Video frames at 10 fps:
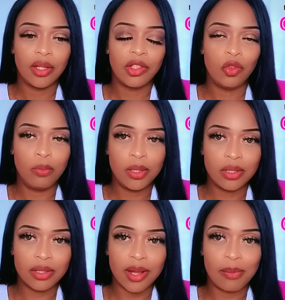you've been
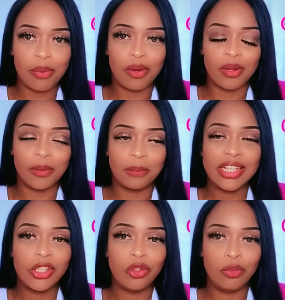slept on,
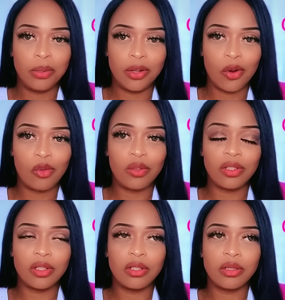you've been
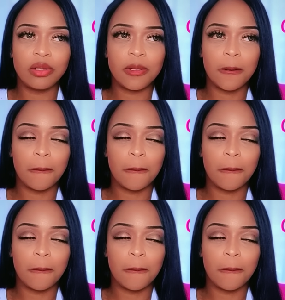overlooked.